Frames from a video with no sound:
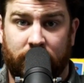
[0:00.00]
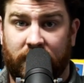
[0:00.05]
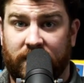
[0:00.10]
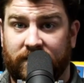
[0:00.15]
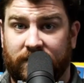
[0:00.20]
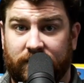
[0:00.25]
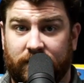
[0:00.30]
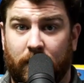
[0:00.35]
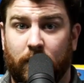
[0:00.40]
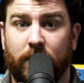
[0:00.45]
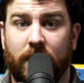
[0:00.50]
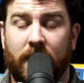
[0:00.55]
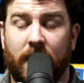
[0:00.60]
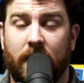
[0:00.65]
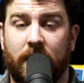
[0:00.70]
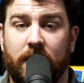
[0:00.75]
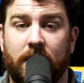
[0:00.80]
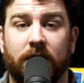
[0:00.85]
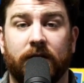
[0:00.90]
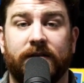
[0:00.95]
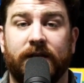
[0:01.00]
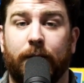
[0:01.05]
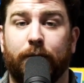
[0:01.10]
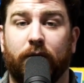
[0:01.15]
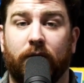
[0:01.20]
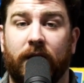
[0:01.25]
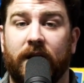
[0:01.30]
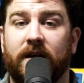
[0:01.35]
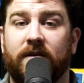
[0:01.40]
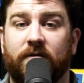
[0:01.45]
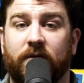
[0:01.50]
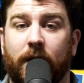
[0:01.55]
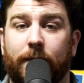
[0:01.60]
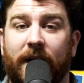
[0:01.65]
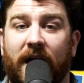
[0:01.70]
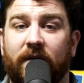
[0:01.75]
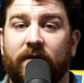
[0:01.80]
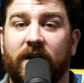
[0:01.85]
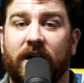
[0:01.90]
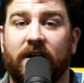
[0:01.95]
He's only a year separated from
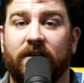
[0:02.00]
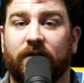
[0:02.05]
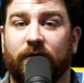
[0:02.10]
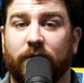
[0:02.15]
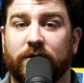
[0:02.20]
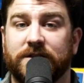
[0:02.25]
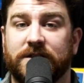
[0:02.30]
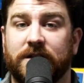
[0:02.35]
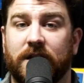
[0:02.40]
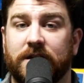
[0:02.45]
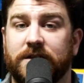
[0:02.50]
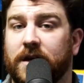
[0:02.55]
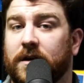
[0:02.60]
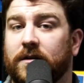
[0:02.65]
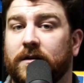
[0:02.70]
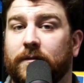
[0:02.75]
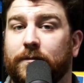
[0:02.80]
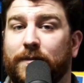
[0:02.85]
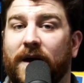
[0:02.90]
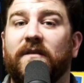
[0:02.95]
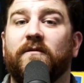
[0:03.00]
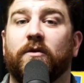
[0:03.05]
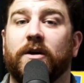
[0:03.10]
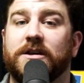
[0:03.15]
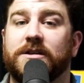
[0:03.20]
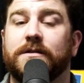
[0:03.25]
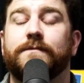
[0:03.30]
having his first adult beverage,